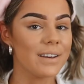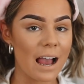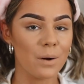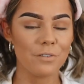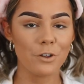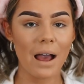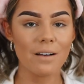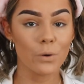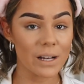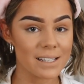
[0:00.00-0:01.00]
Now, if you
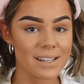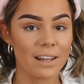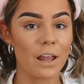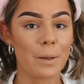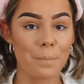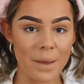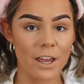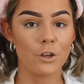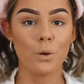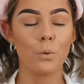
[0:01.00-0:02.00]
have oily skin like
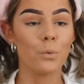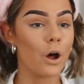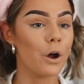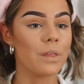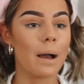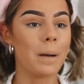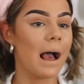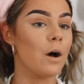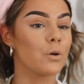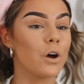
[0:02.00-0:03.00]
me, you will know that a
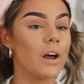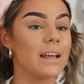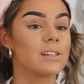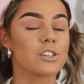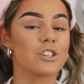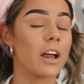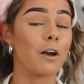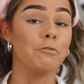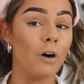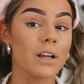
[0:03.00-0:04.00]
powder is just like
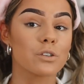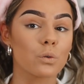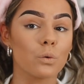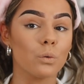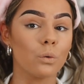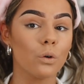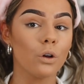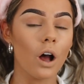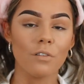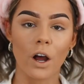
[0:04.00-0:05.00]
a vital
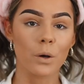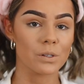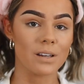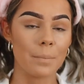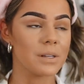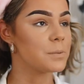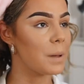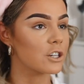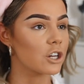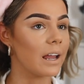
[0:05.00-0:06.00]
step,
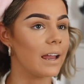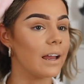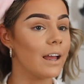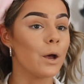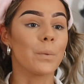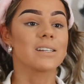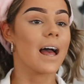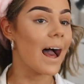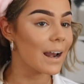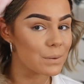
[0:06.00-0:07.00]
especially when it's
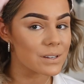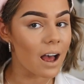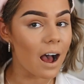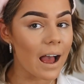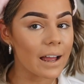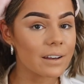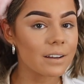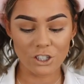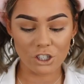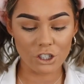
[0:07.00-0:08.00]
hot outside.
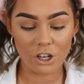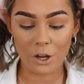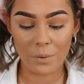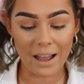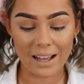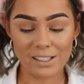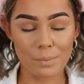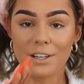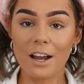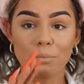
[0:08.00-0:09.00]
It just, you know, it has to
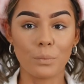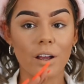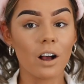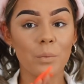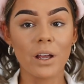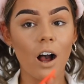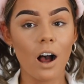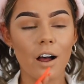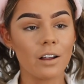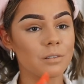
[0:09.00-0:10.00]
be done. We
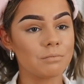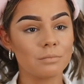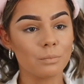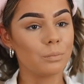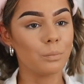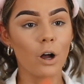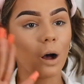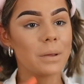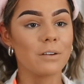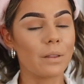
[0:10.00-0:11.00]

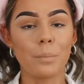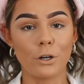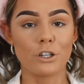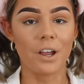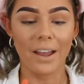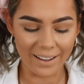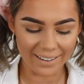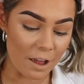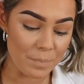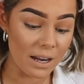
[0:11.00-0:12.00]
can't beat around the bush here.
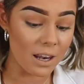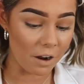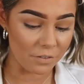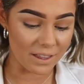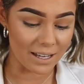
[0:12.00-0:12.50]
I've been loving